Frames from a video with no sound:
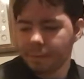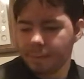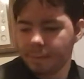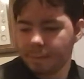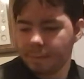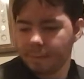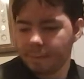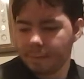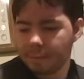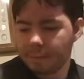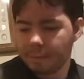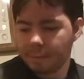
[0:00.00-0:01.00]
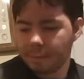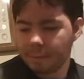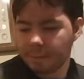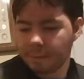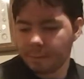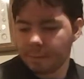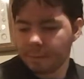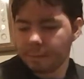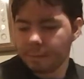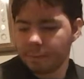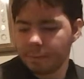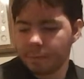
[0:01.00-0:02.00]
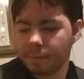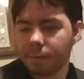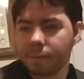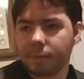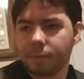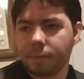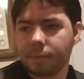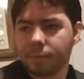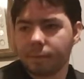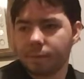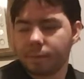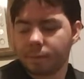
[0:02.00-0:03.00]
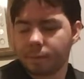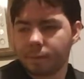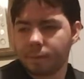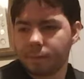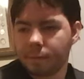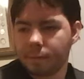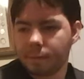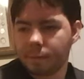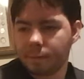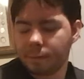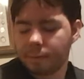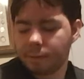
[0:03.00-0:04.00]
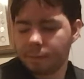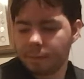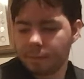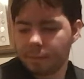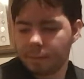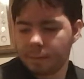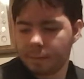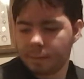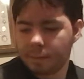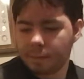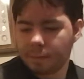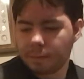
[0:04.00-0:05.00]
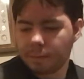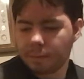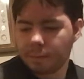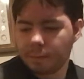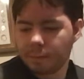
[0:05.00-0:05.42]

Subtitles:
The person shown says nothing.